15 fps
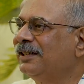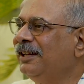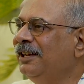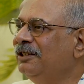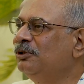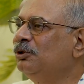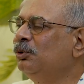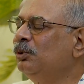
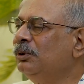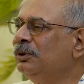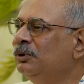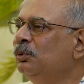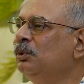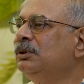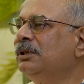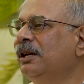in
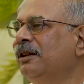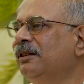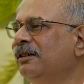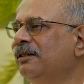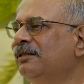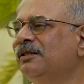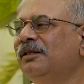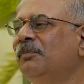zoos and
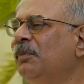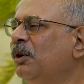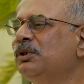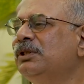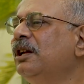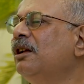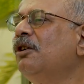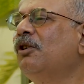others,
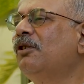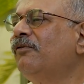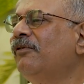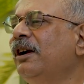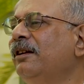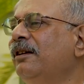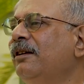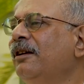because they are not
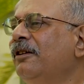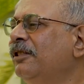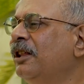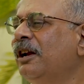found